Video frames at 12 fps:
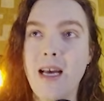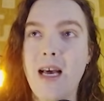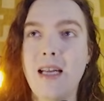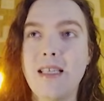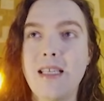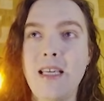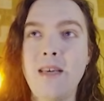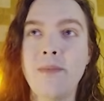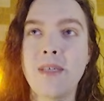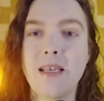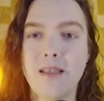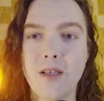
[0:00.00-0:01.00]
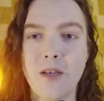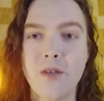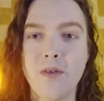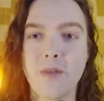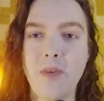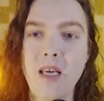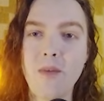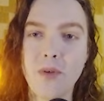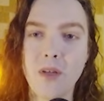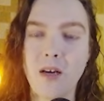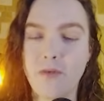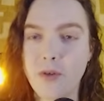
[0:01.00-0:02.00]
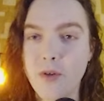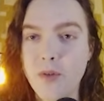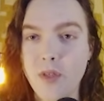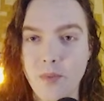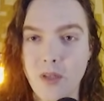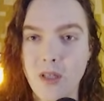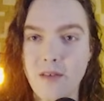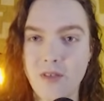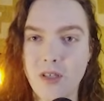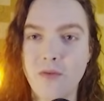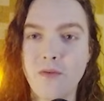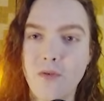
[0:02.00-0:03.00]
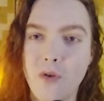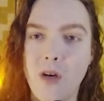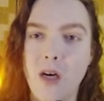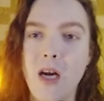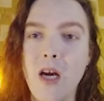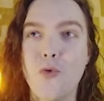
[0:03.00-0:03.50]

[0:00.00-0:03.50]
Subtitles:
and it seems as though the people of Crucible, of Zone 4,